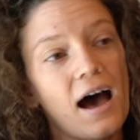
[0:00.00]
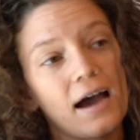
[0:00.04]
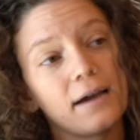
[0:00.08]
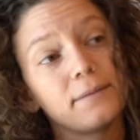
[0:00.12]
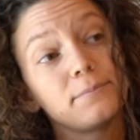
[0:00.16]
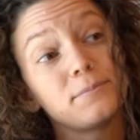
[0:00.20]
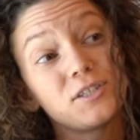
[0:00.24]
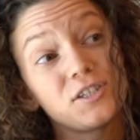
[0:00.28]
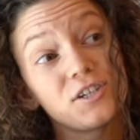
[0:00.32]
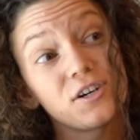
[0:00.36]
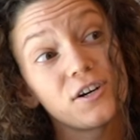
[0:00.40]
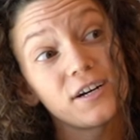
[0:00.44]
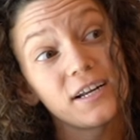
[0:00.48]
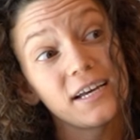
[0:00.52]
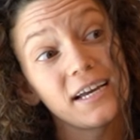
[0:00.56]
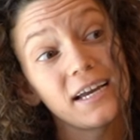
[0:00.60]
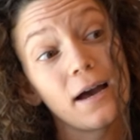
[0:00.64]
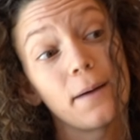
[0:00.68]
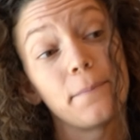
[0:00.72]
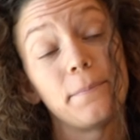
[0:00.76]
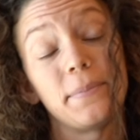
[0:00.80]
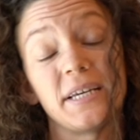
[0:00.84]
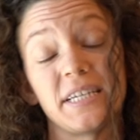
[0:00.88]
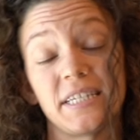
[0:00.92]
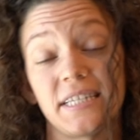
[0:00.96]
I'm starting a
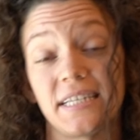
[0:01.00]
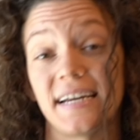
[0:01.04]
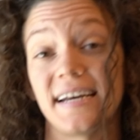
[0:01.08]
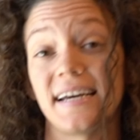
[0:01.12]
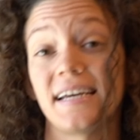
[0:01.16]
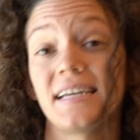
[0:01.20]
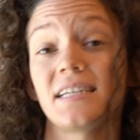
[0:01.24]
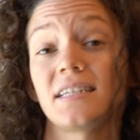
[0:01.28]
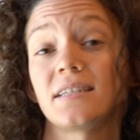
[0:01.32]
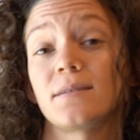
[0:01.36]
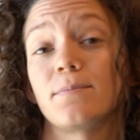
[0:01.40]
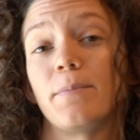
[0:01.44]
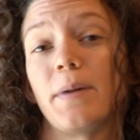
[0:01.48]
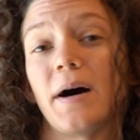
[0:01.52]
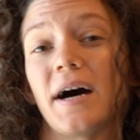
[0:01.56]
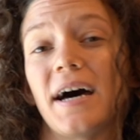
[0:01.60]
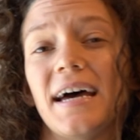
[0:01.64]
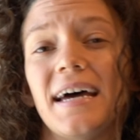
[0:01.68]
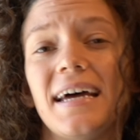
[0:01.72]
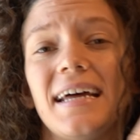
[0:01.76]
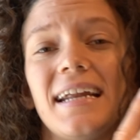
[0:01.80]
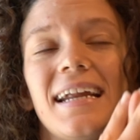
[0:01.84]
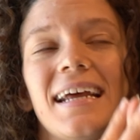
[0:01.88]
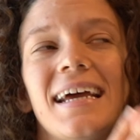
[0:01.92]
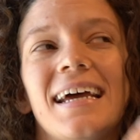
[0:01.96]
business,
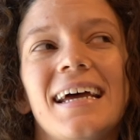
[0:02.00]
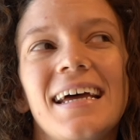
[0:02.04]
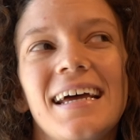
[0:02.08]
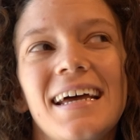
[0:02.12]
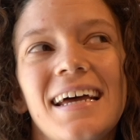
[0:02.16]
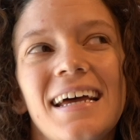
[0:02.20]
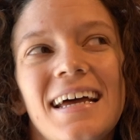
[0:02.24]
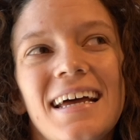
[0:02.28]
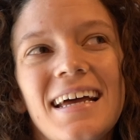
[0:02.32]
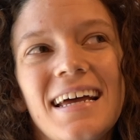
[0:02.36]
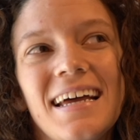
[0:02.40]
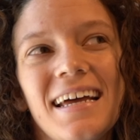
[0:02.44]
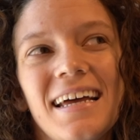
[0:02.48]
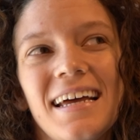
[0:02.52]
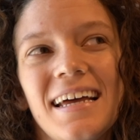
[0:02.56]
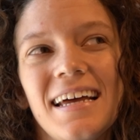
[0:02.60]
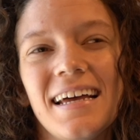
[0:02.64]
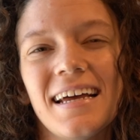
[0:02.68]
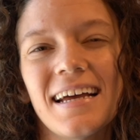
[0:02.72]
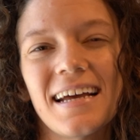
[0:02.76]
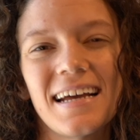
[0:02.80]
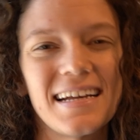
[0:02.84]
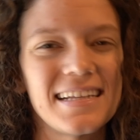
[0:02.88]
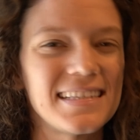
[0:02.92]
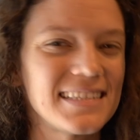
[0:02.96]
but
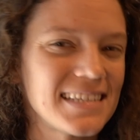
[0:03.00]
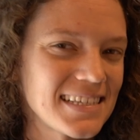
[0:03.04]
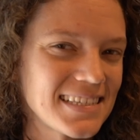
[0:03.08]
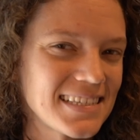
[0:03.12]
it's a